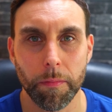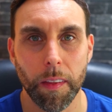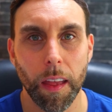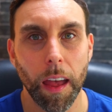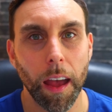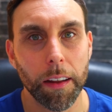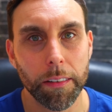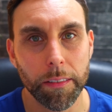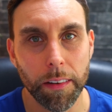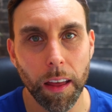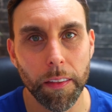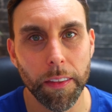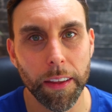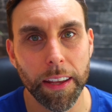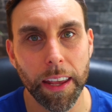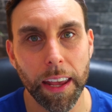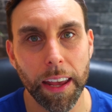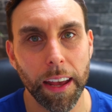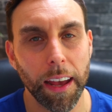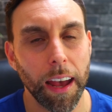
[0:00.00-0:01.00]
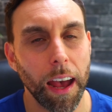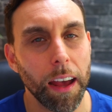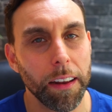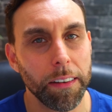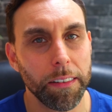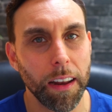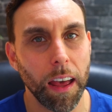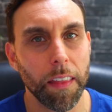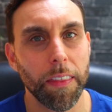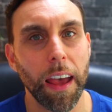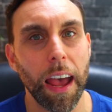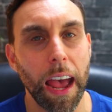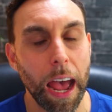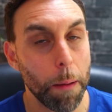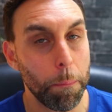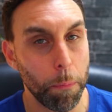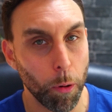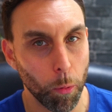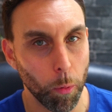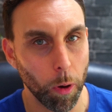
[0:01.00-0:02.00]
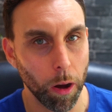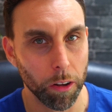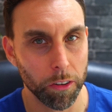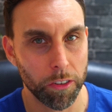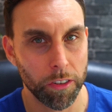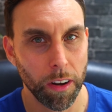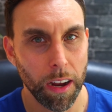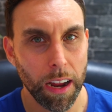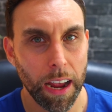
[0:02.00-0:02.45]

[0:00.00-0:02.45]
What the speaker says: Another year, another Apple Watch.